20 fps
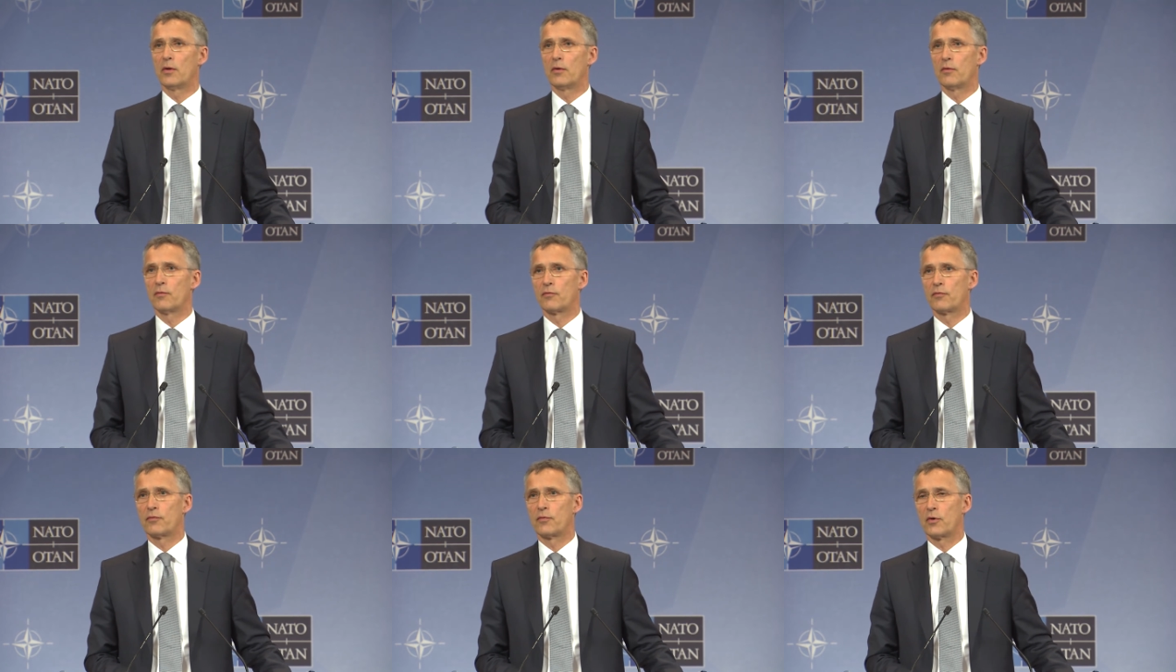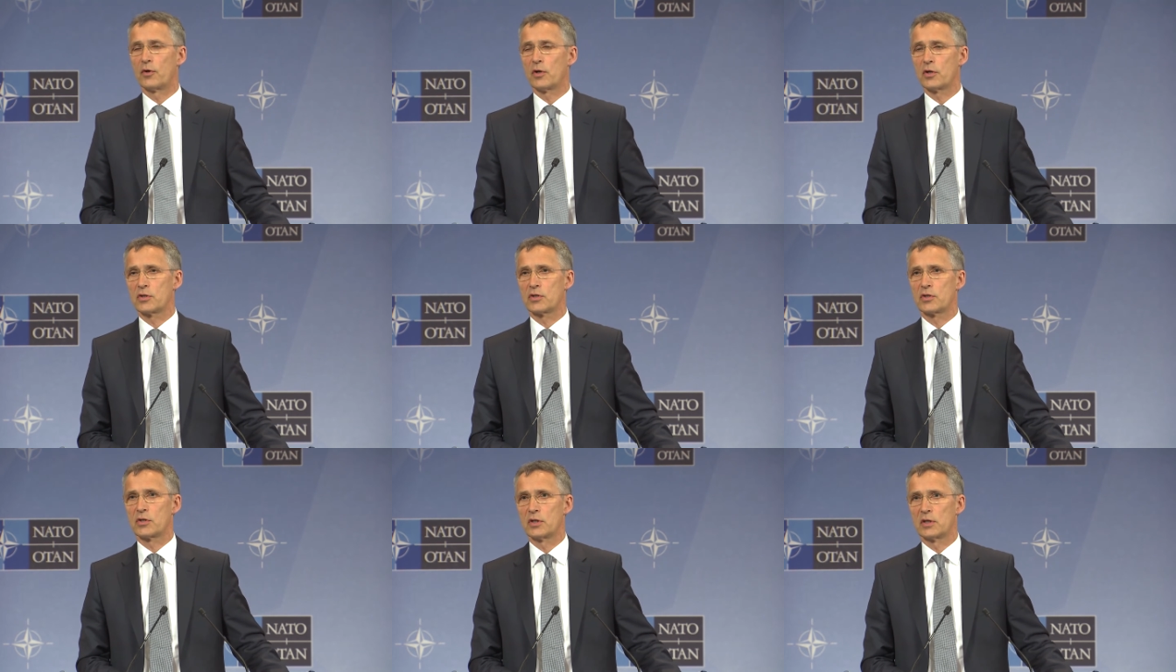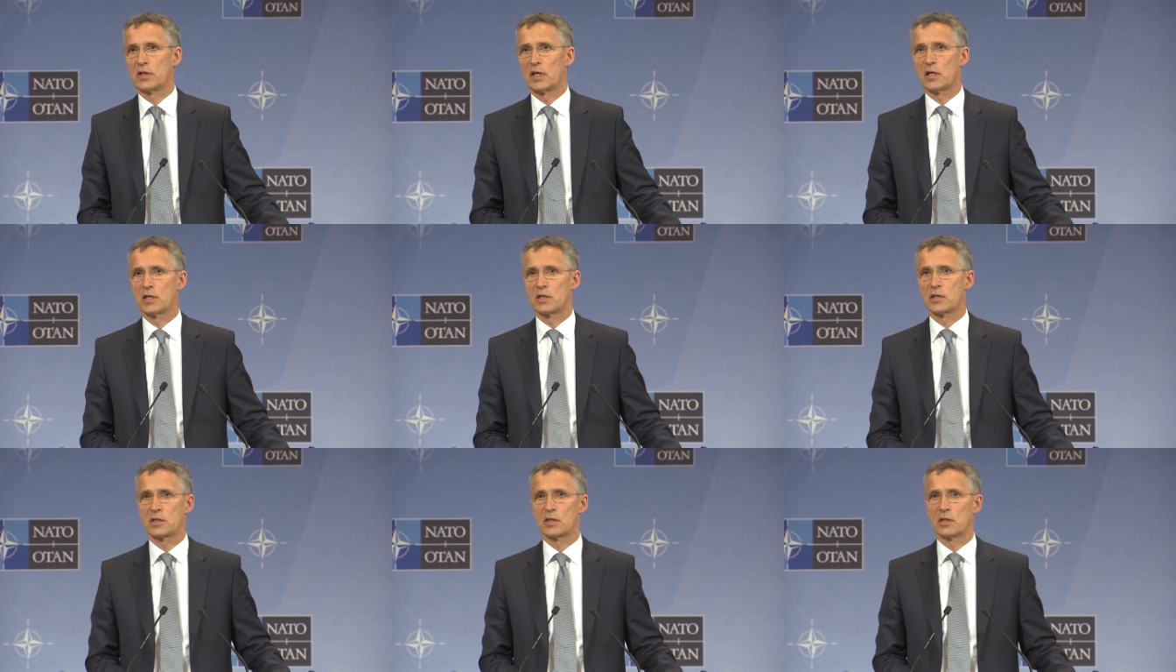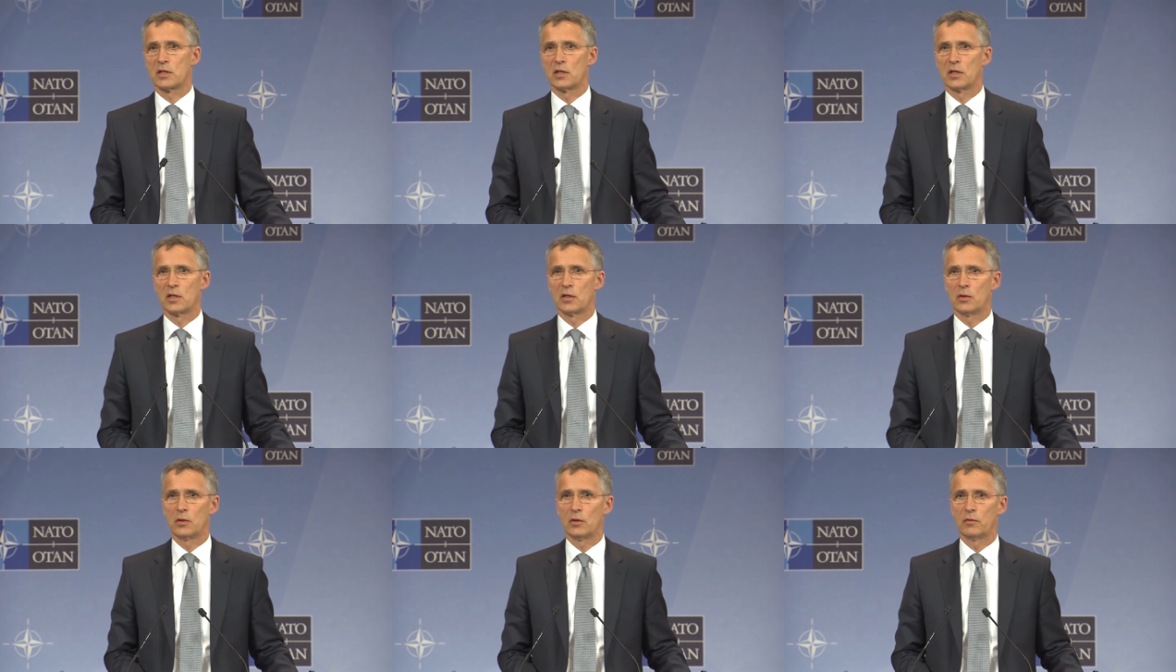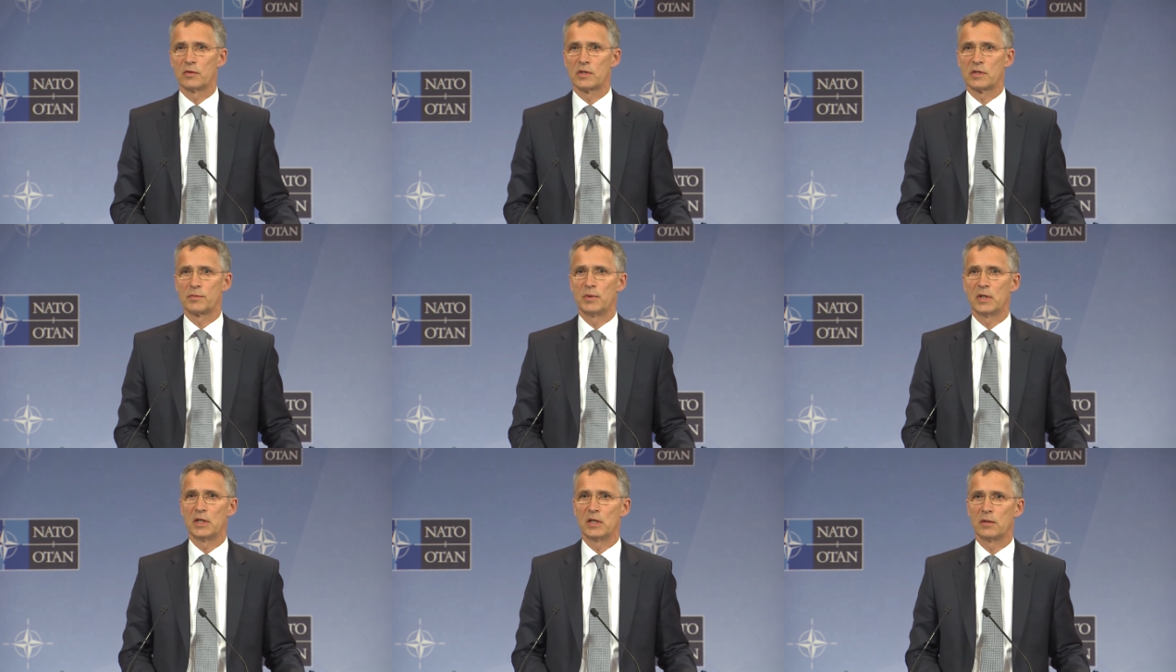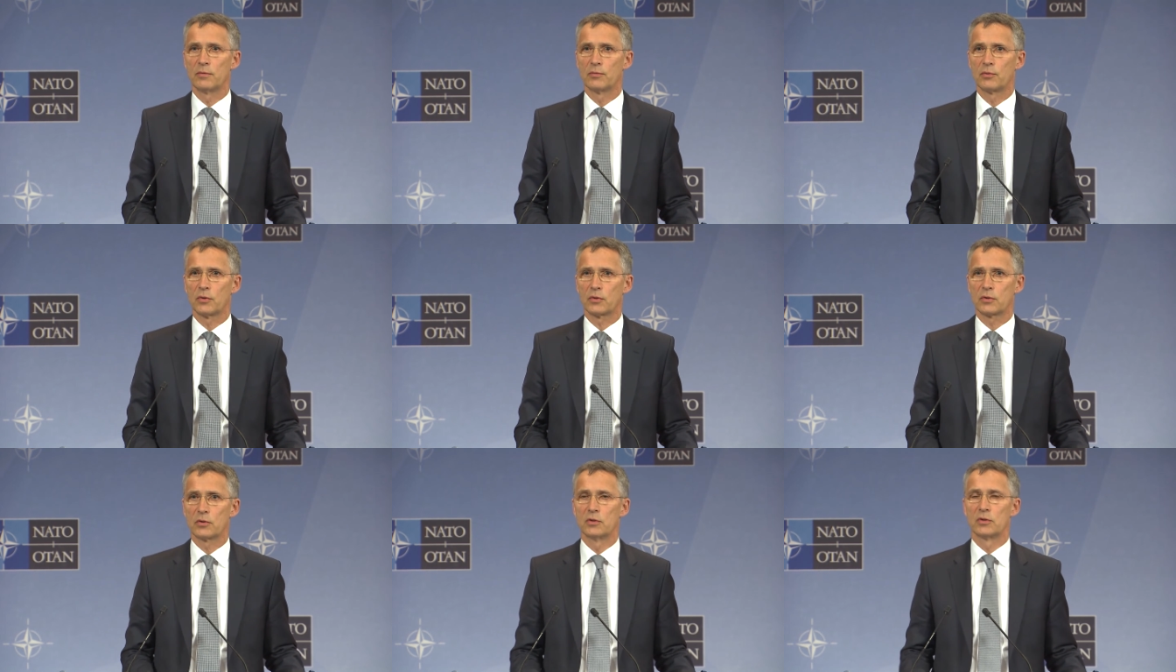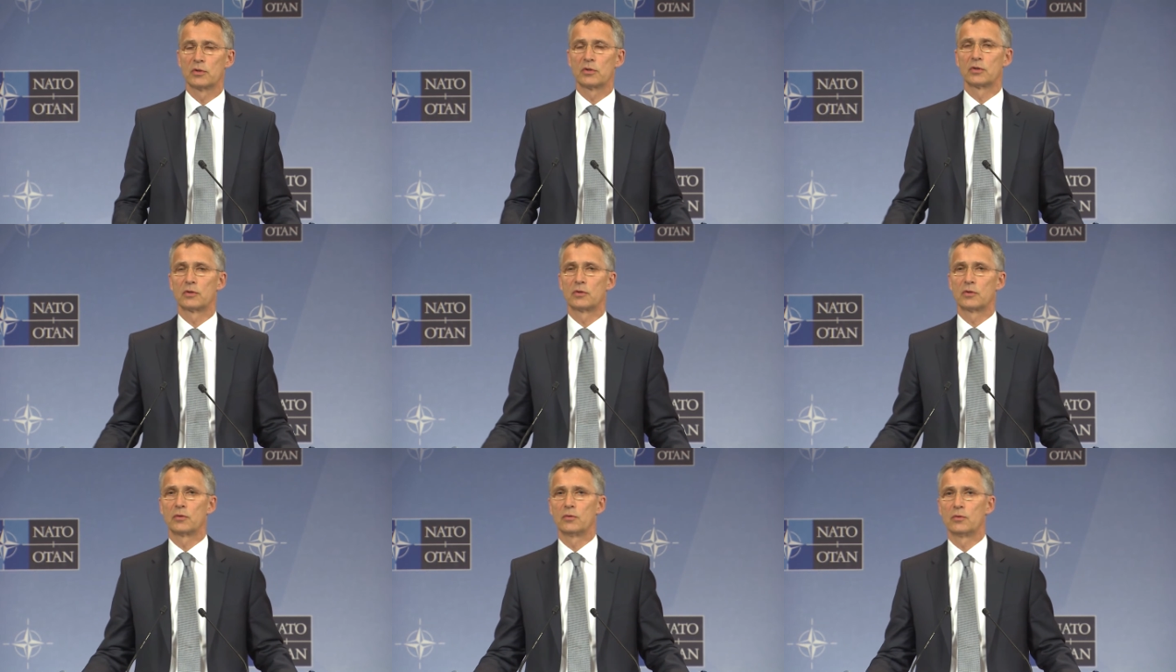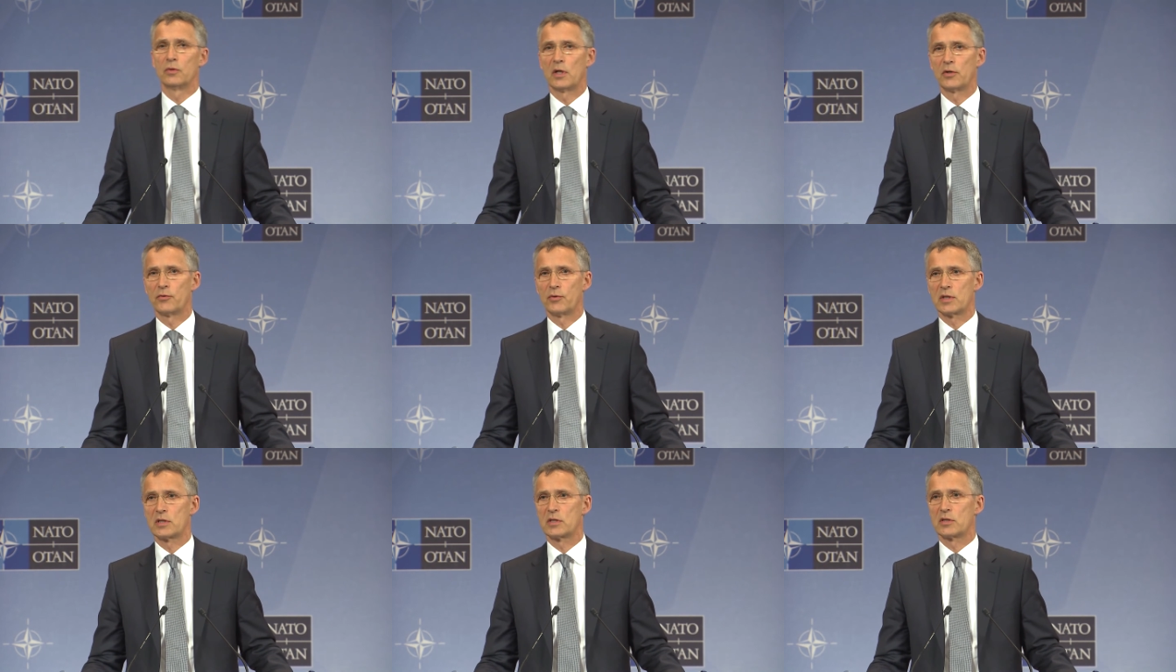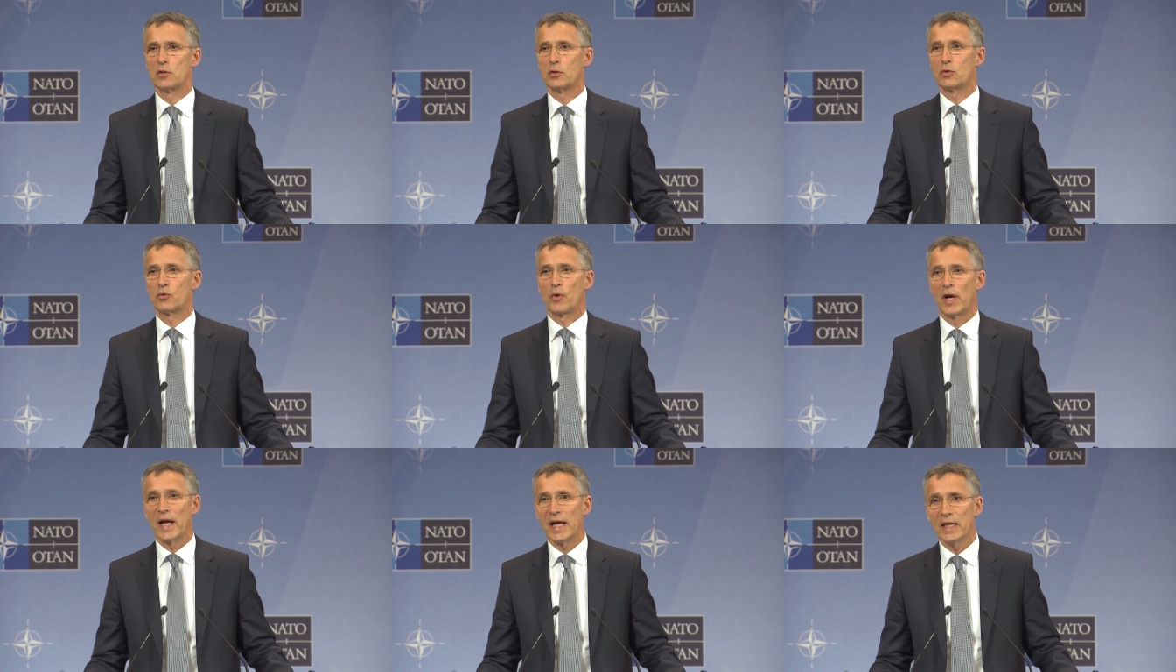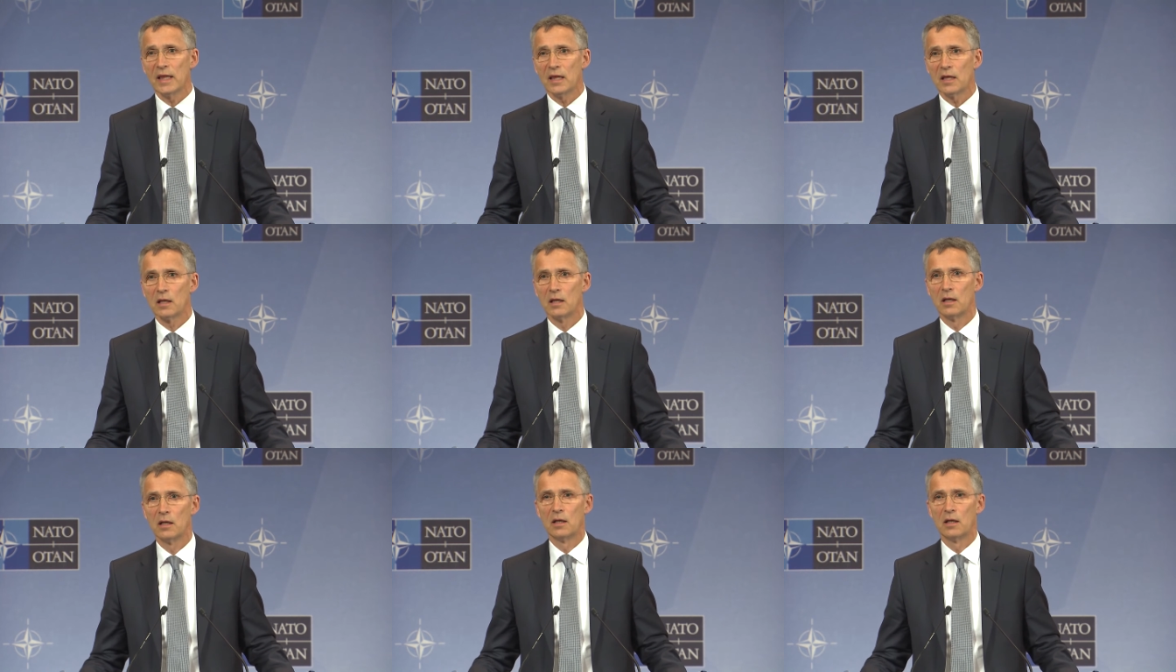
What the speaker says: For us, it has always been important to address Ukraine,